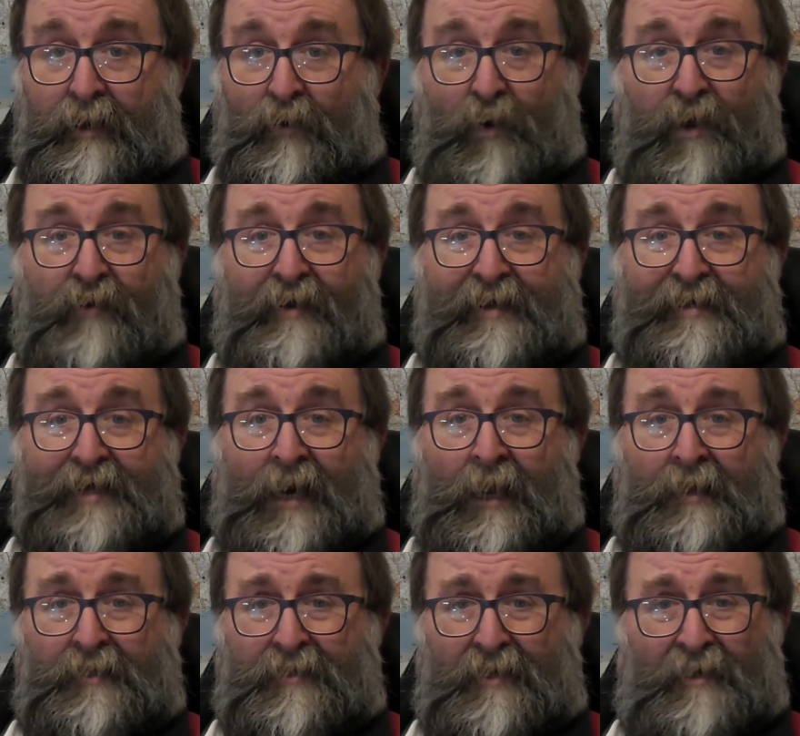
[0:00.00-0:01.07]
What a great
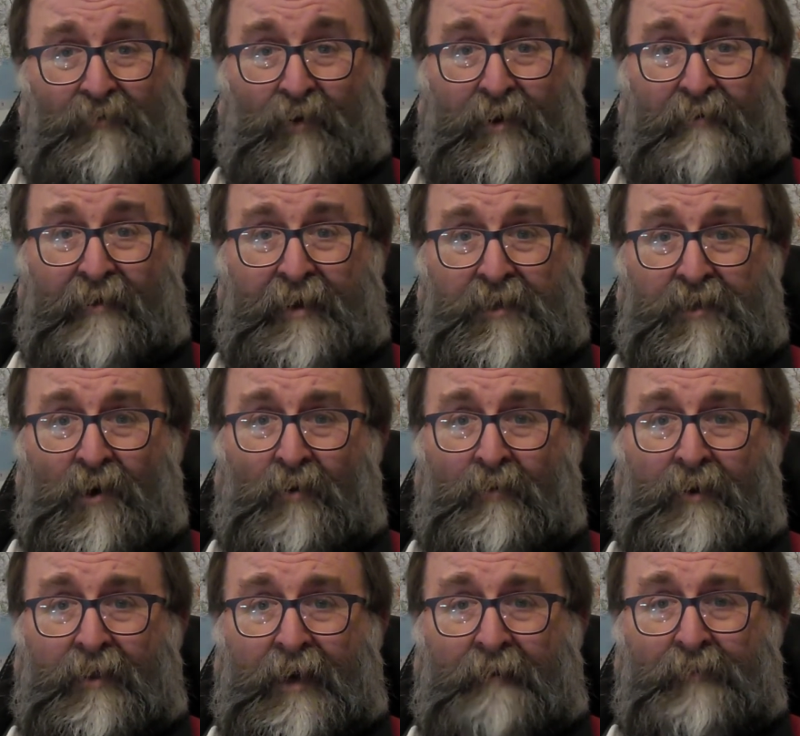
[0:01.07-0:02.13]
talent and what a great job
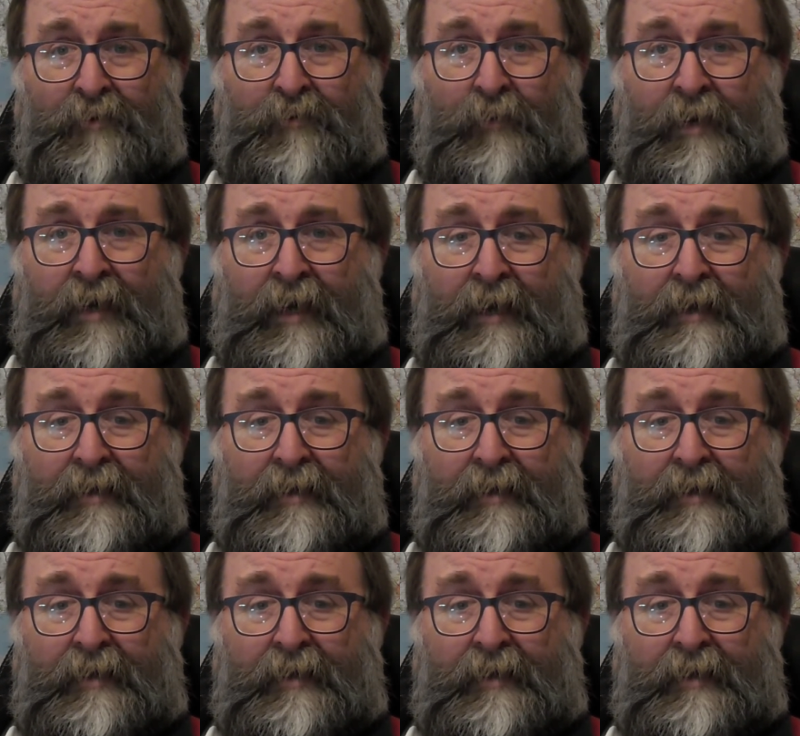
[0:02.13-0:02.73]
that must be.